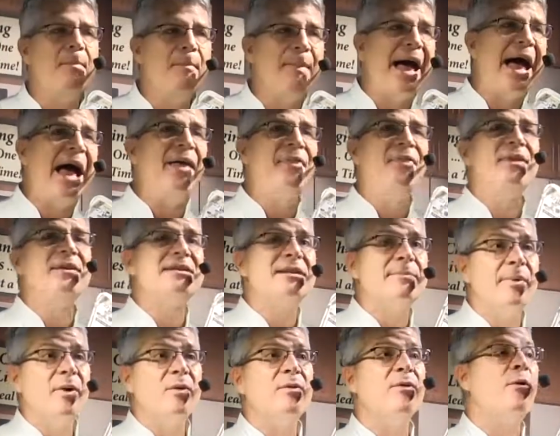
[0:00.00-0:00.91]
math is
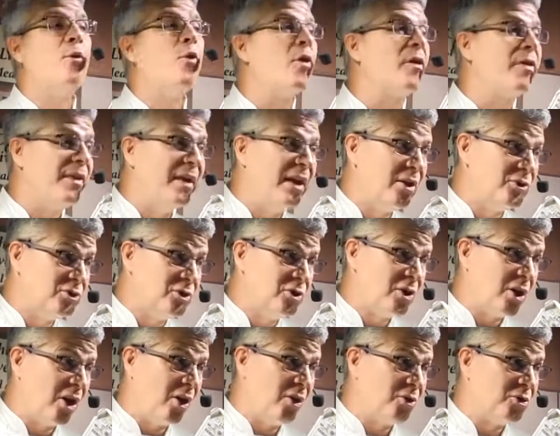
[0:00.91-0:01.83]
about
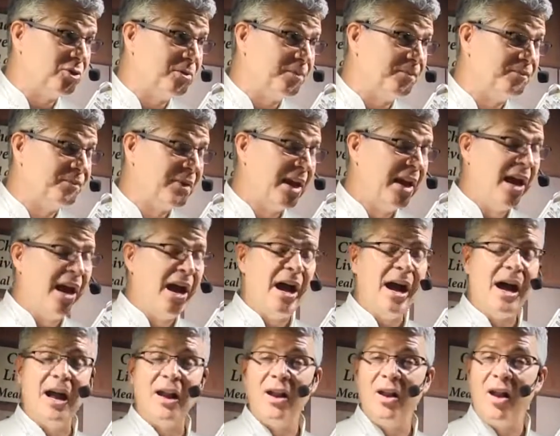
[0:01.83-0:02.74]
$4,000.
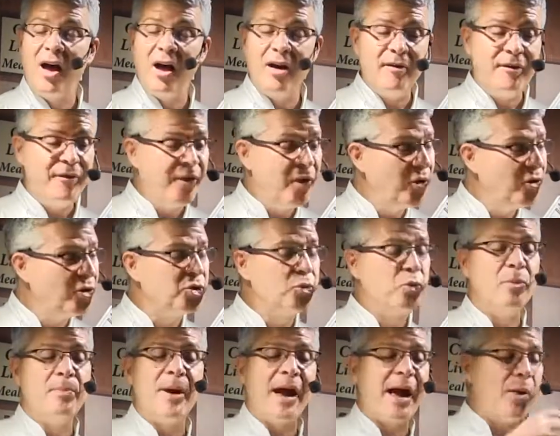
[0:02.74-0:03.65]
A lot of folks
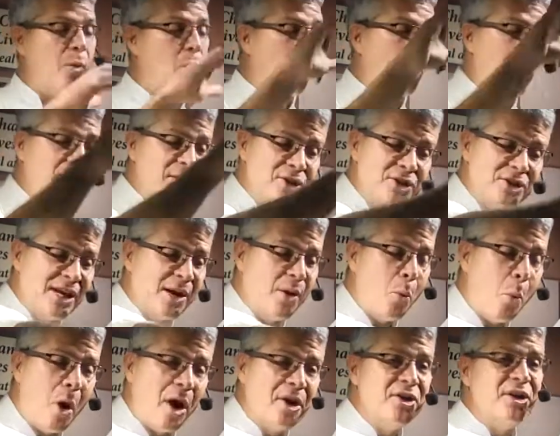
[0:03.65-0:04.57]
will buy one
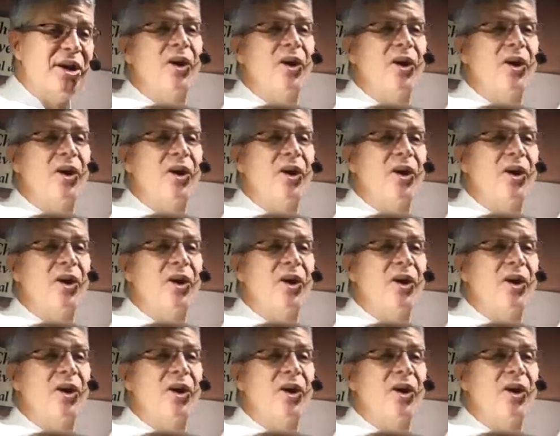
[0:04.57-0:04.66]
set one